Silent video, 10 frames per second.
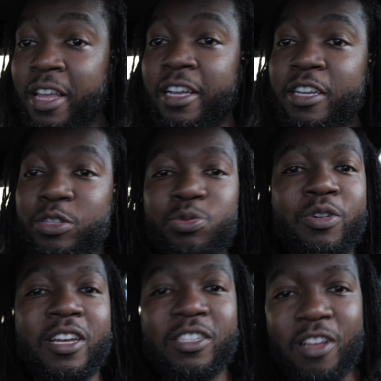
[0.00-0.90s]
Could have
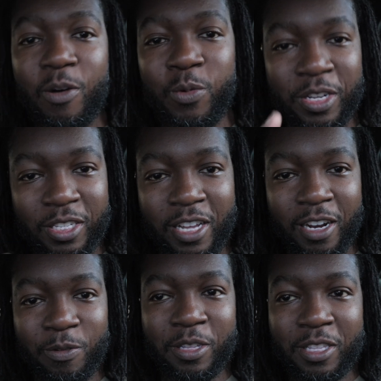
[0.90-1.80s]
sworn I saw one
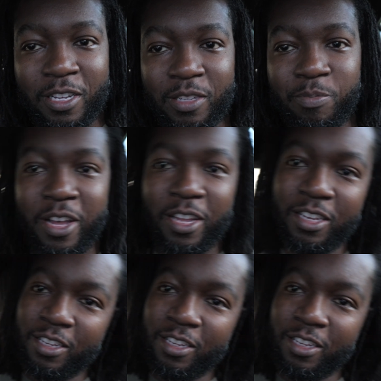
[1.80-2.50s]
Integra with this, but